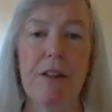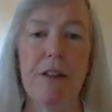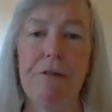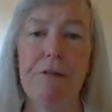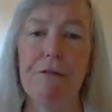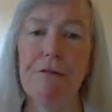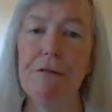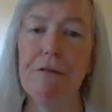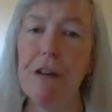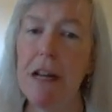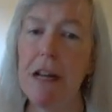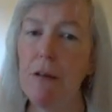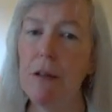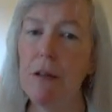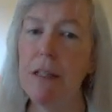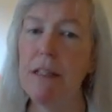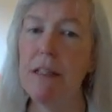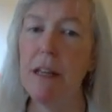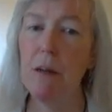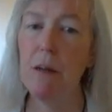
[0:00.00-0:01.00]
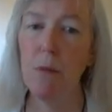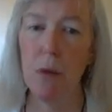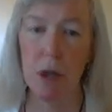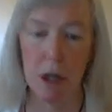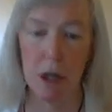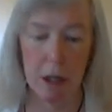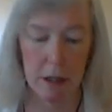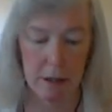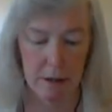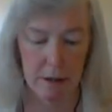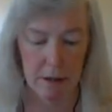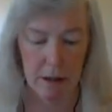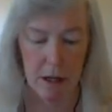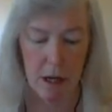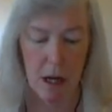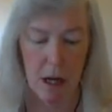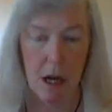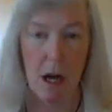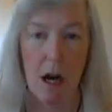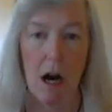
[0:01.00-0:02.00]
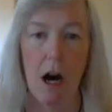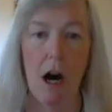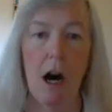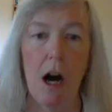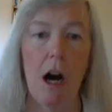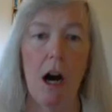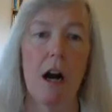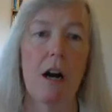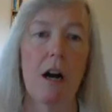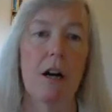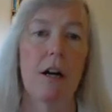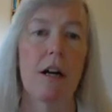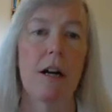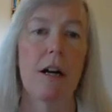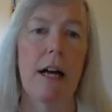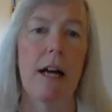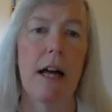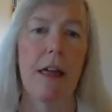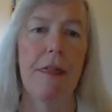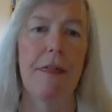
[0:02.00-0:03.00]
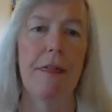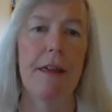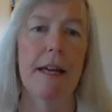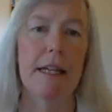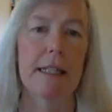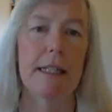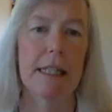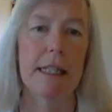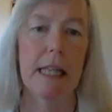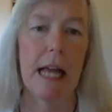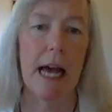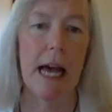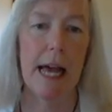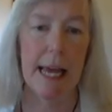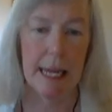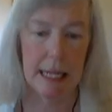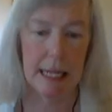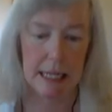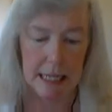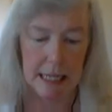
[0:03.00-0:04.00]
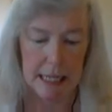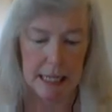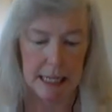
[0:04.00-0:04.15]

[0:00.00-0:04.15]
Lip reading: The frequency words are things like